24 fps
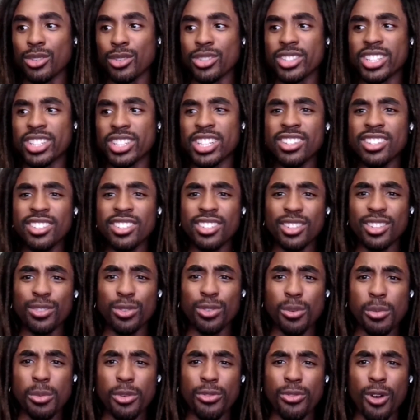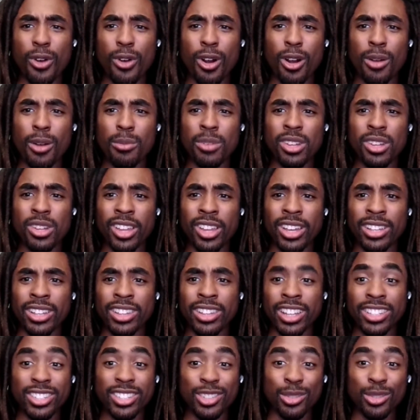Sounds cheesy from afar, but like
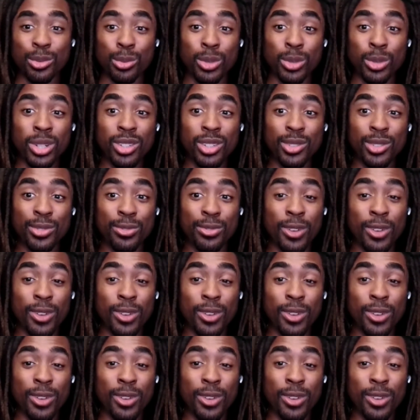that's just real as